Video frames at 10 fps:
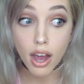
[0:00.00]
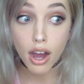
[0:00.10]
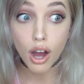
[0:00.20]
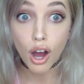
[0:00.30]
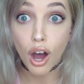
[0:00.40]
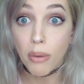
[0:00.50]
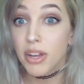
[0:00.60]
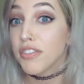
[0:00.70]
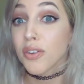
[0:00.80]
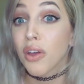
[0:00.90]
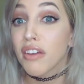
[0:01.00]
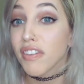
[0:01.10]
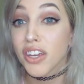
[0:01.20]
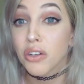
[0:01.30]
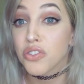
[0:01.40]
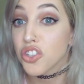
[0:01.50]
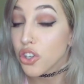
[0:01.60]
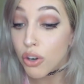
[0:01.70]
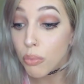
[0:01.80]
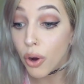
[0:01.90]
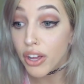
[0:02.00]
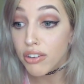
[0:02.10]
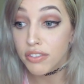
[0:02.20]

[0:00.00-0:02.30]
um, if your life like goes to turmoil,